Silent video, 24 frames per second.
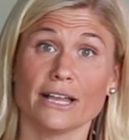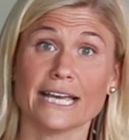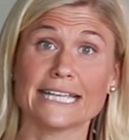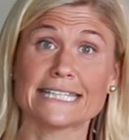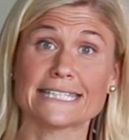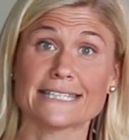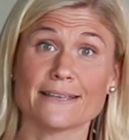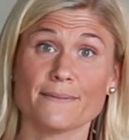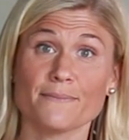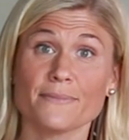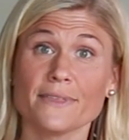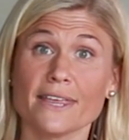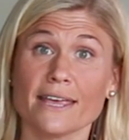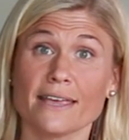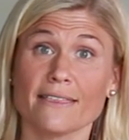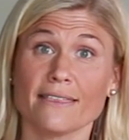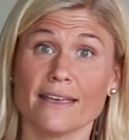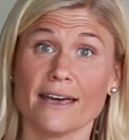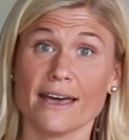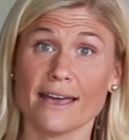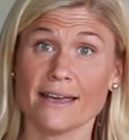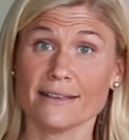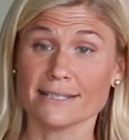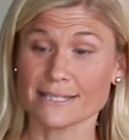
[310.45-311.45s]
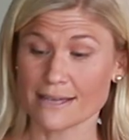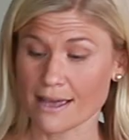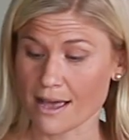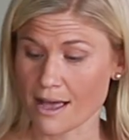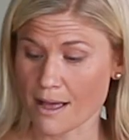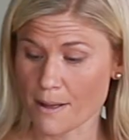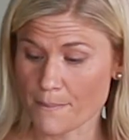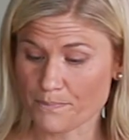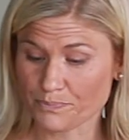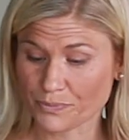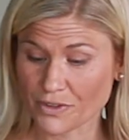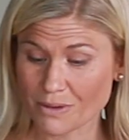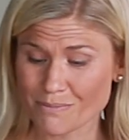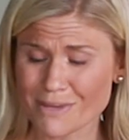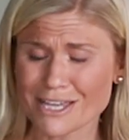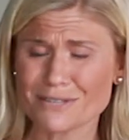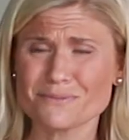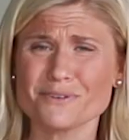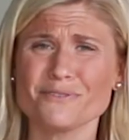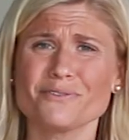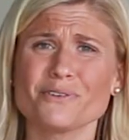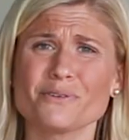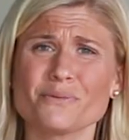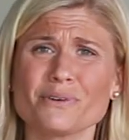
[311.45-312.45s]
It's something that um, makes
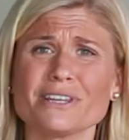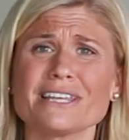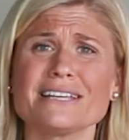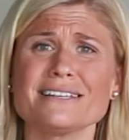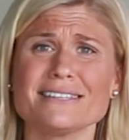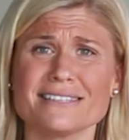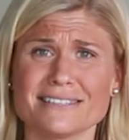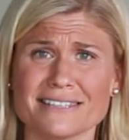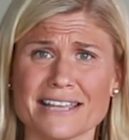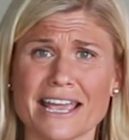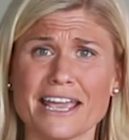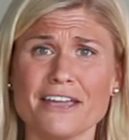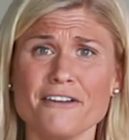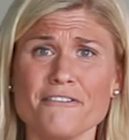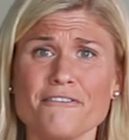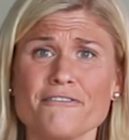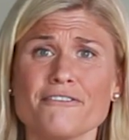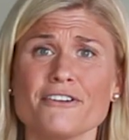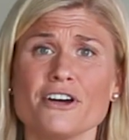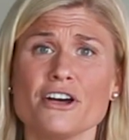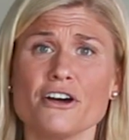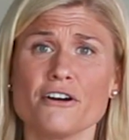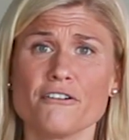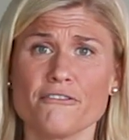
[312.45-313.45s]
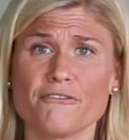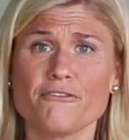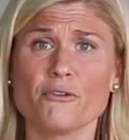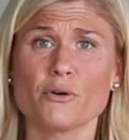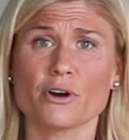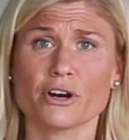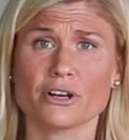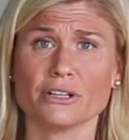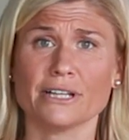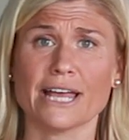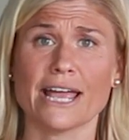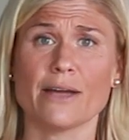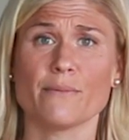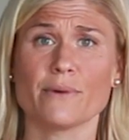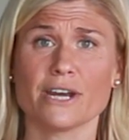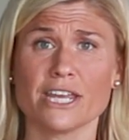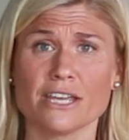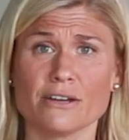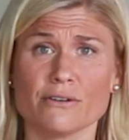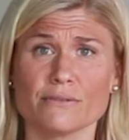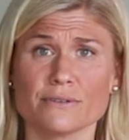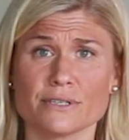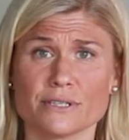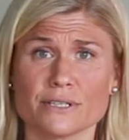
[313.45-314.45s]
me feel really safe for Clay when he
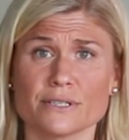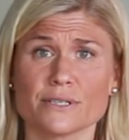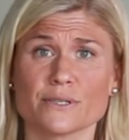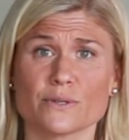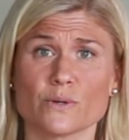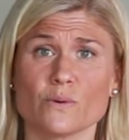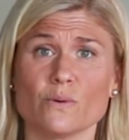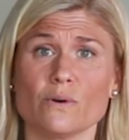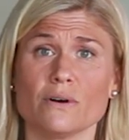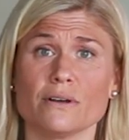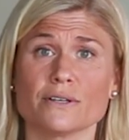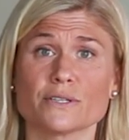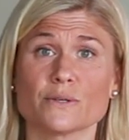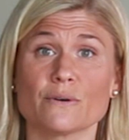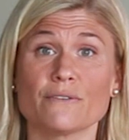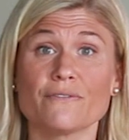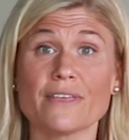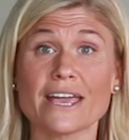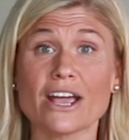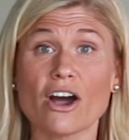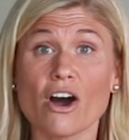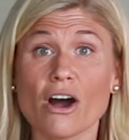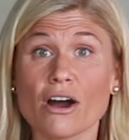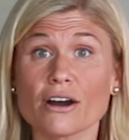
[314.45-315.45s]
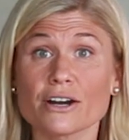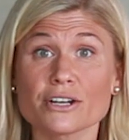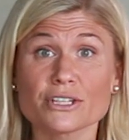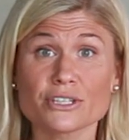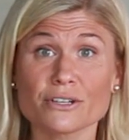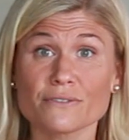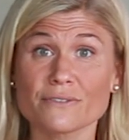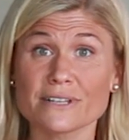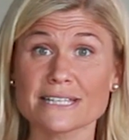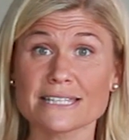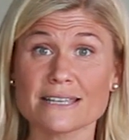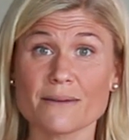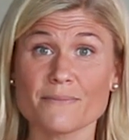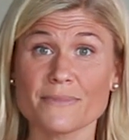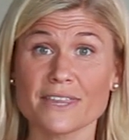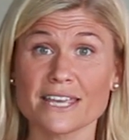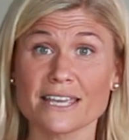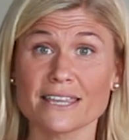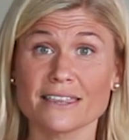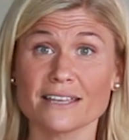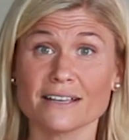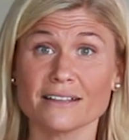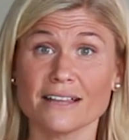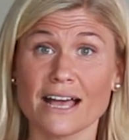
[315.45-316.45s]
goes to school. So if they are serving something
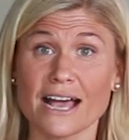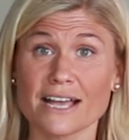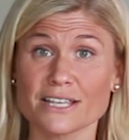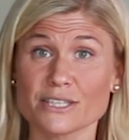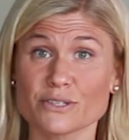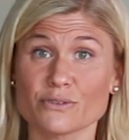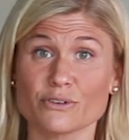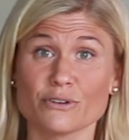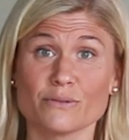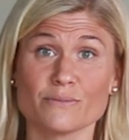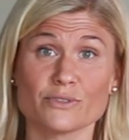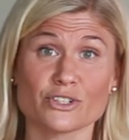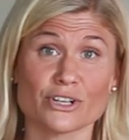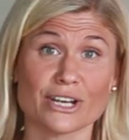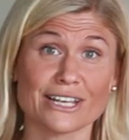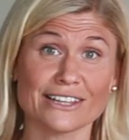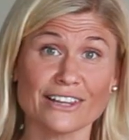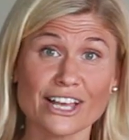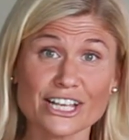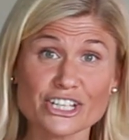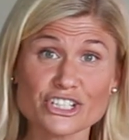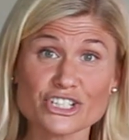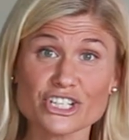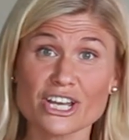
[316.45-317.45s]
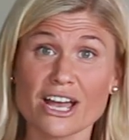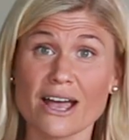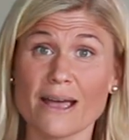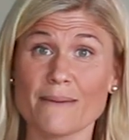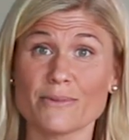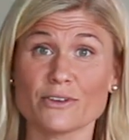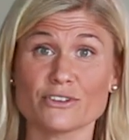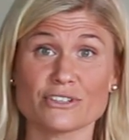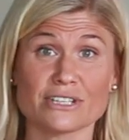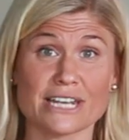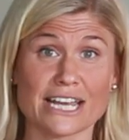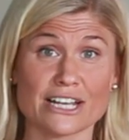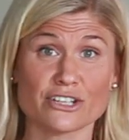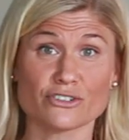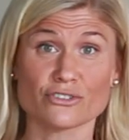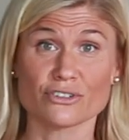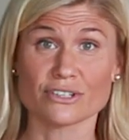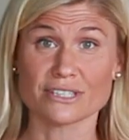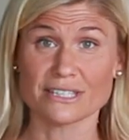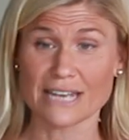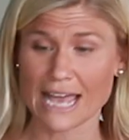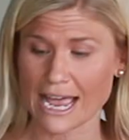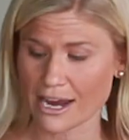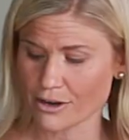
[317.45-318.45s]
in the classroom during lunchtime, there's an extra
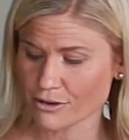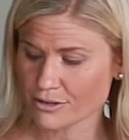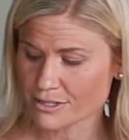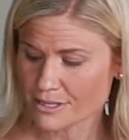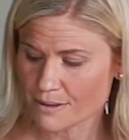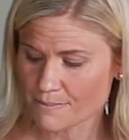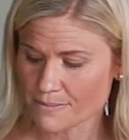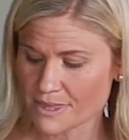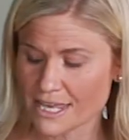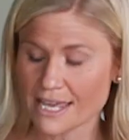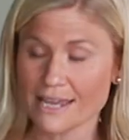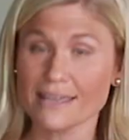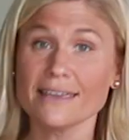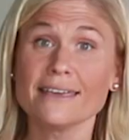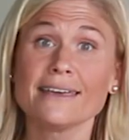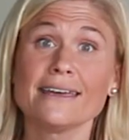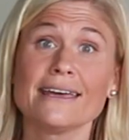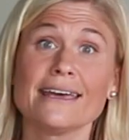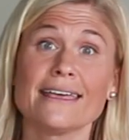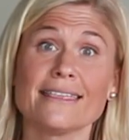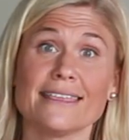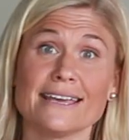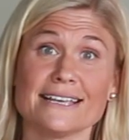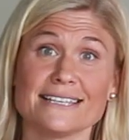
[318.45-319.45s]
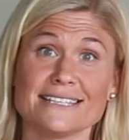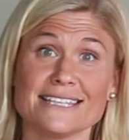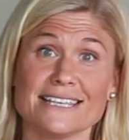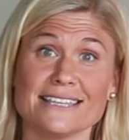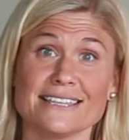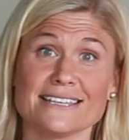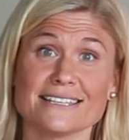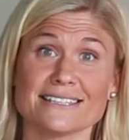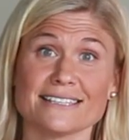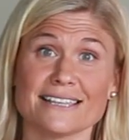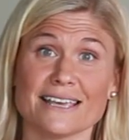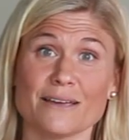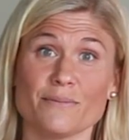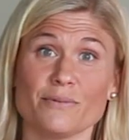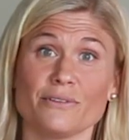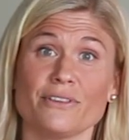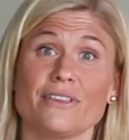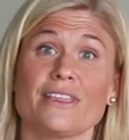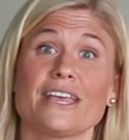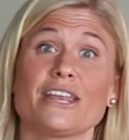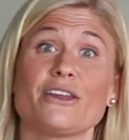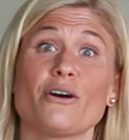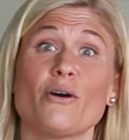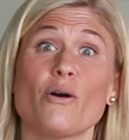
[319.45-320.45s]
snack or something, they see this label and
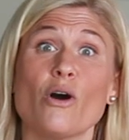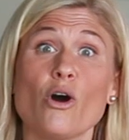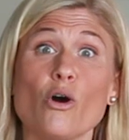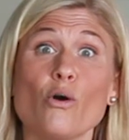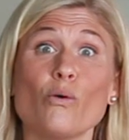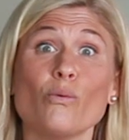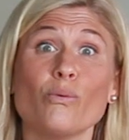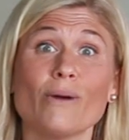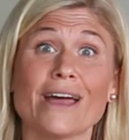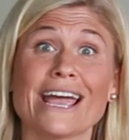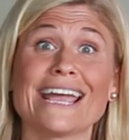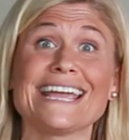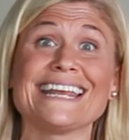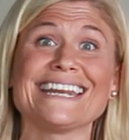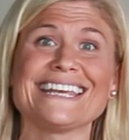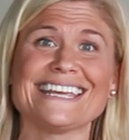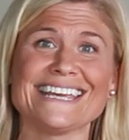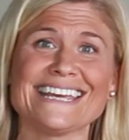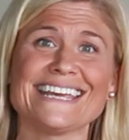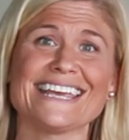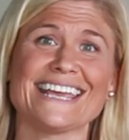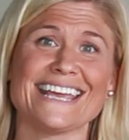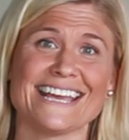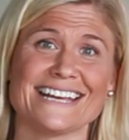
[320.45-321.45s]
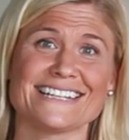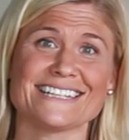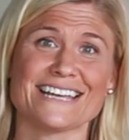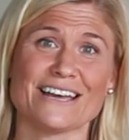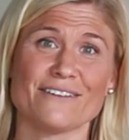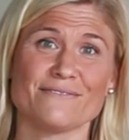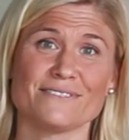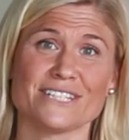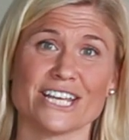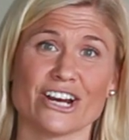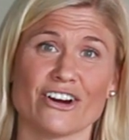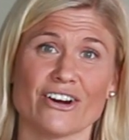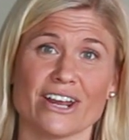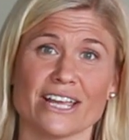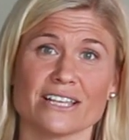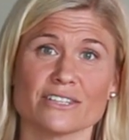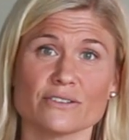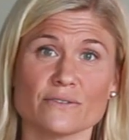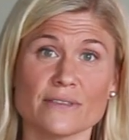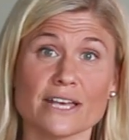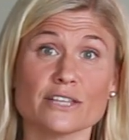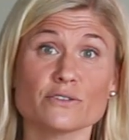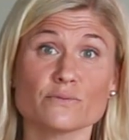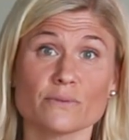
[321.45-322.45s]
they know, oh right, he can't have dairy. And
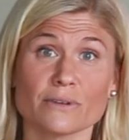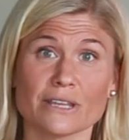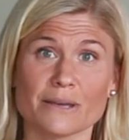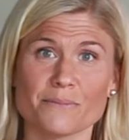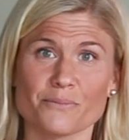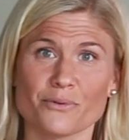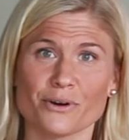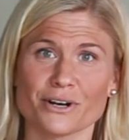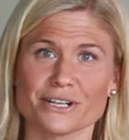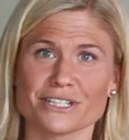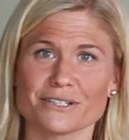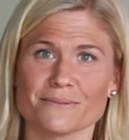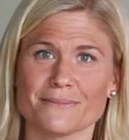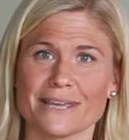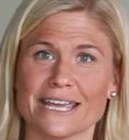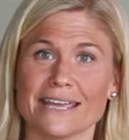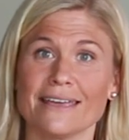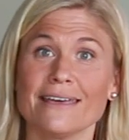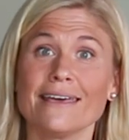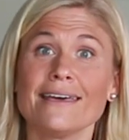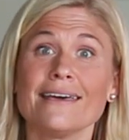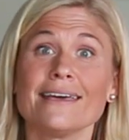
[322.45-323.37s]
so that's really important to me.